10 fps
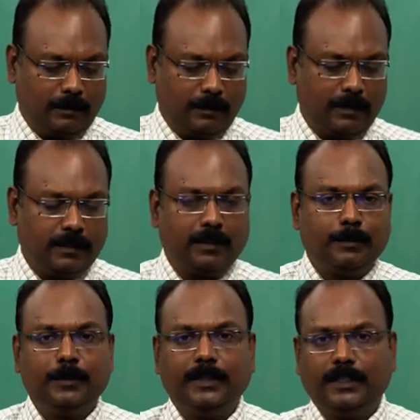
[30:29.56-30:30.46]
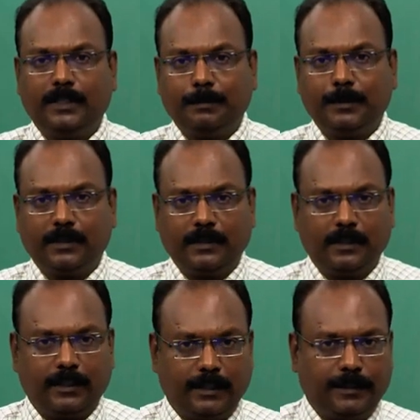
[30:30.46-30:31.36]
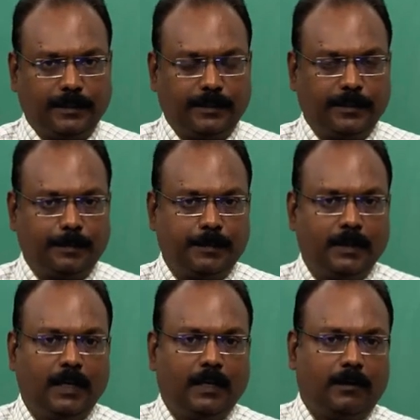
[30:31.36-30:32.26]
Now, this is about interpersonal relationships.